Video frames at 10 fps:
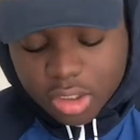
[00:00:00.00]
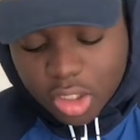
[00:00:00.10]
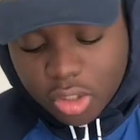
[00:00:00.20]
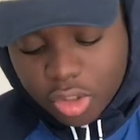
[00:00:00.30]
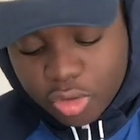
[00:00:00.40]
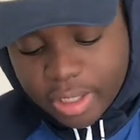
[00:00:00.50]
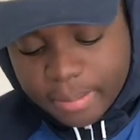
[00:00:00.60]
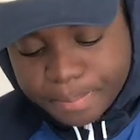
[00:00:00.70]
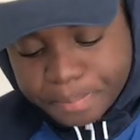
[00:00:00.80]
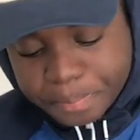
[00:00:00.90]
y'all gonna do that.
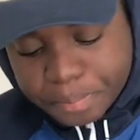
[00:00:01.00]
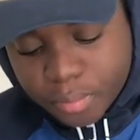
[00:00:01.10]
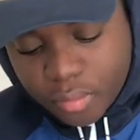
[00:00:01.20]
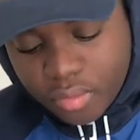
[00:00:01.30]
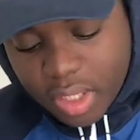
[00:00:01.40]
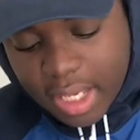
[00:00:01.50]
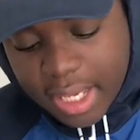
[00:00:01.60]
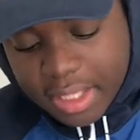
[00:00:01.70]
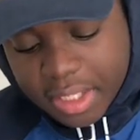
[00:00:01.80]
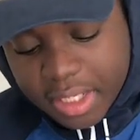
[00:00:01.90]

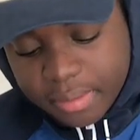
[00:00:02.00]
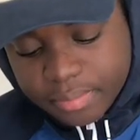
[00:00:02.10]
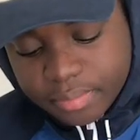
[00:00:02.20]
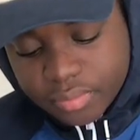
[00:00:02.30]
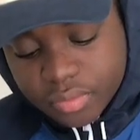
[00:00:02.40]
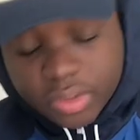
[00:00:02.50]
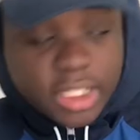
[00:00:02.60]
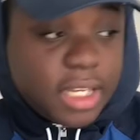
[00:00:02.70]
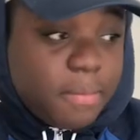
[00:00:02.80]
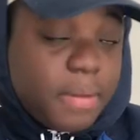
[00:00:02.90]
Ethan
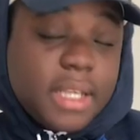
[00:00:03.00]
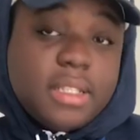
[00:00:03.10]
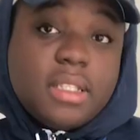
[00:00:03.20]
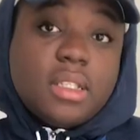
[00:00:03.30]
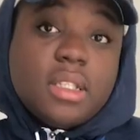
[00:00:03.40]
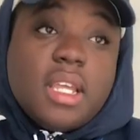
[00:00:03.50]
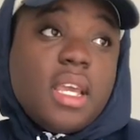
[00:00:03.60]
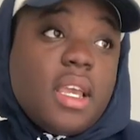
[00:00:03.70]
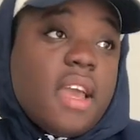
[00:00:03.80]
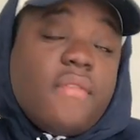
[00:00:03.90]
said the best
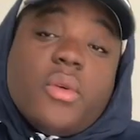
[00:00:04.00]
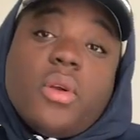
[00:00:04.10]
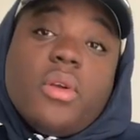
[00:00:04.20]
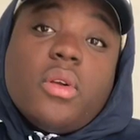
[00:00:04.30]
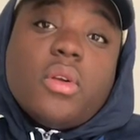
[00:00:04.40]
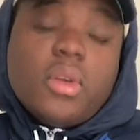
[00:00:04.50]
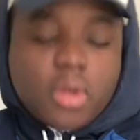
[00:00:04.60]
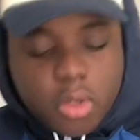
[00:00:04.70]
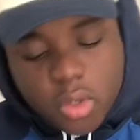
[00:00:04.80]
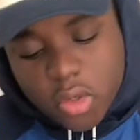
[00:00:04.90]
thing ever.
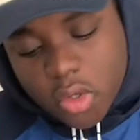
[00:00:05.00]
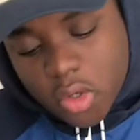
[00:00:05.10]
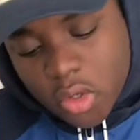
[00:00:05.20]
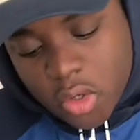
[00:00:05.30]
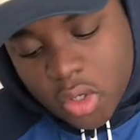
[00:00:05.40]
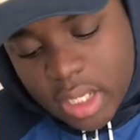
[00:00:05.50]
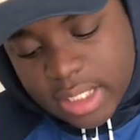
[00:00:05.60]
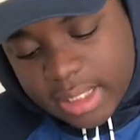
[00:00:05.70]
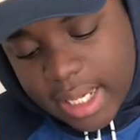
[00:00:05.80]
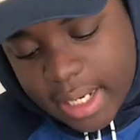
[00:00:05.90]
It
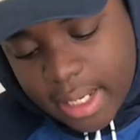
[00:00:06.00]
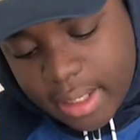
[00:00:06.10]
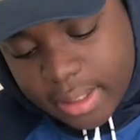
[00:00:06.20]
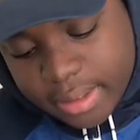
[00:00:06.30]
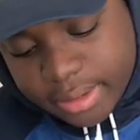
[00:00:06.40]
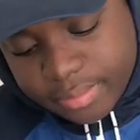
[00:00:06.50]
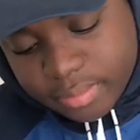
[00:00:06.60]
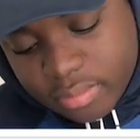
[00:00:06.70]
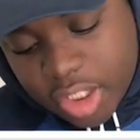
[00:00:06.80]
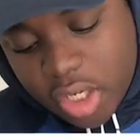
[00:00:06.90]
said,
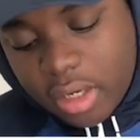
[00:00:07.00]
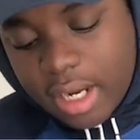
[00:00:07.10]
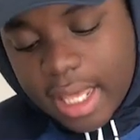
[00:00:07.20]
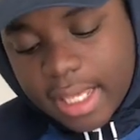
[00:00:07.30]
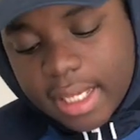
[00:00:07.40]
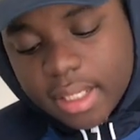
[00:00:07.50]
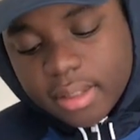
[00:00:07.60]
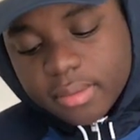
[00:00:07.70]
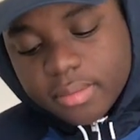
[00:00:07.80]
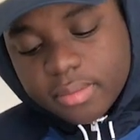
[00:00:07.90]
did y'all like
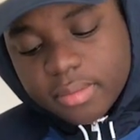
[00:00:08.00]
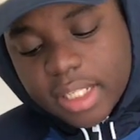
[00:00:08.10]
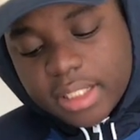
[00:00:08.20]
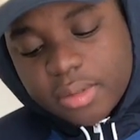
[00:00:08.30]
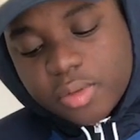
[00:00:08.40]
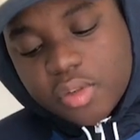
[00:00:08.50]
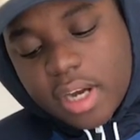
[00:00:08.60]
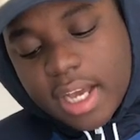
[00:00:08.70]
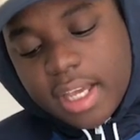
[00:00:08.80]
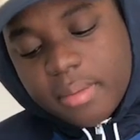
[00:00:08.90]
and
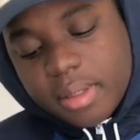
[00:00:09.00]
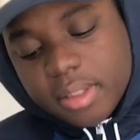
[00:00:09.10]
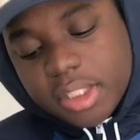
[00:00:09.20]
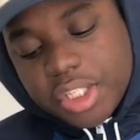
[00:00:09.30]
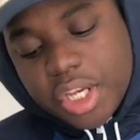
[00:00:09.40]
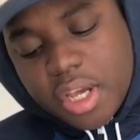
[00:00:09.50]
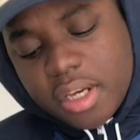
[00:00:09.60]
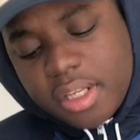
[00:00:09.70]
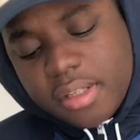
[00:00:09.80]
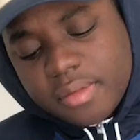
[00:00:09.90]
subscribe to
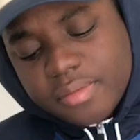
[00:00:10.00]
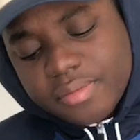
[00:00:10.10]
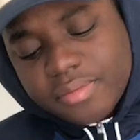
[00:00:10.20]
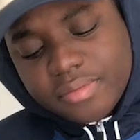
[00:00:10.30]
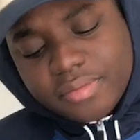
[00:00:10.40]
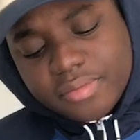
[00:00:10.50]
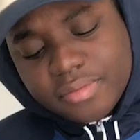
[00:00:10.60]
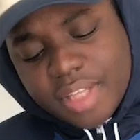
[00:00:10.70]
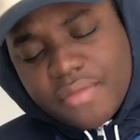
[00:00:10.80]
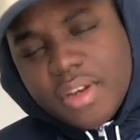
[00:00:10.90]
Gianni?
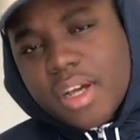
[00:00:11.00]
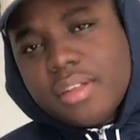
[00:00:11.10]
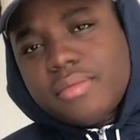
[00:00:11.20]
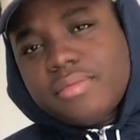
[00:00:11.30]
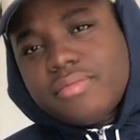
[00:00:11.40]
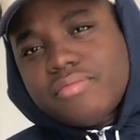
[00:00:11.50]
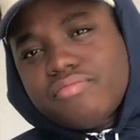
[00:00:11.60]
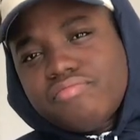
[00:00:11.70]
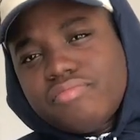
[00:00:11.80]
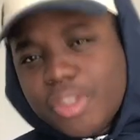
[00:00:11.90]
If not,
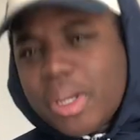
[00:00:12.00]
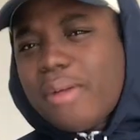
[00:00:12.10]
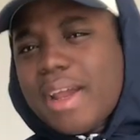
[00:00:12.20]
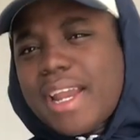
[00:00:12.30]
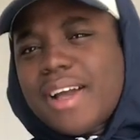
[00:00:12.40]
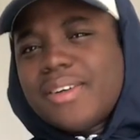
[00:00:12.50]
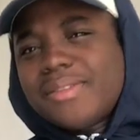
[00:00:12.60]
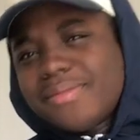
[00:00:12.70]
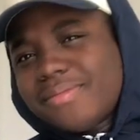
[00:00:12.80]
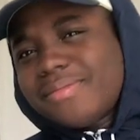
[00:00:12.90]
do that right now.
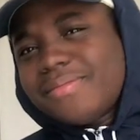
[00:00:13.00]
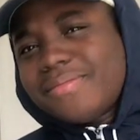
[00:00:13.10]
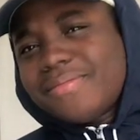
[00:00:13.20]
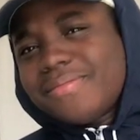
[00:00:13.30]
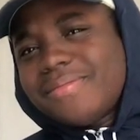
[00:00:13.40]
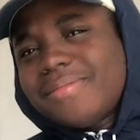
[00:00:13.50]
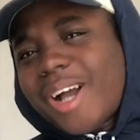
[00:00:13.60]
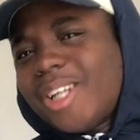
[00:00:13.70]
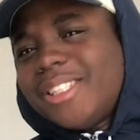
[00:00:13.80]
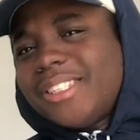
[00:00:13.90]

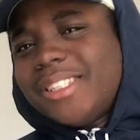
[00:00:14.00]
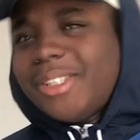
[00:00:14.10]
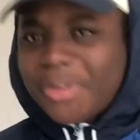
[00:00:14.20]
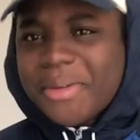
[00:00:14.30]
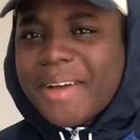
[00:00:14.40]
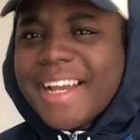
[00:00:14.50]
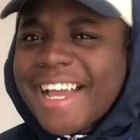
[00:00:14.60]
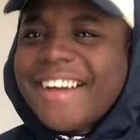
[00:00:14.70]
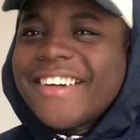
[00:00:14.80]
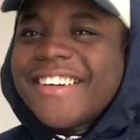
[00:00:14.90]
Honestly, do it right
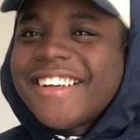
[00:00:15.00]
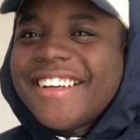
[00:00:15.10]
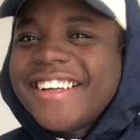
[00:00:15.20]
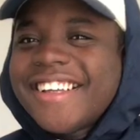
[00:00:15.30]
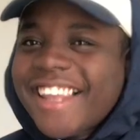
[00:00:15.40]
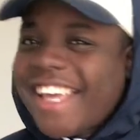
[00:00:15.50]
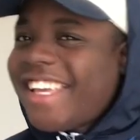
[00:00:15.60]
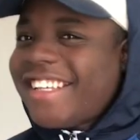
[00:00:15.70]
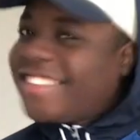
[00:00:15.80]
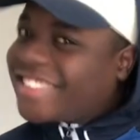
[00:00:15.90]
now. Like,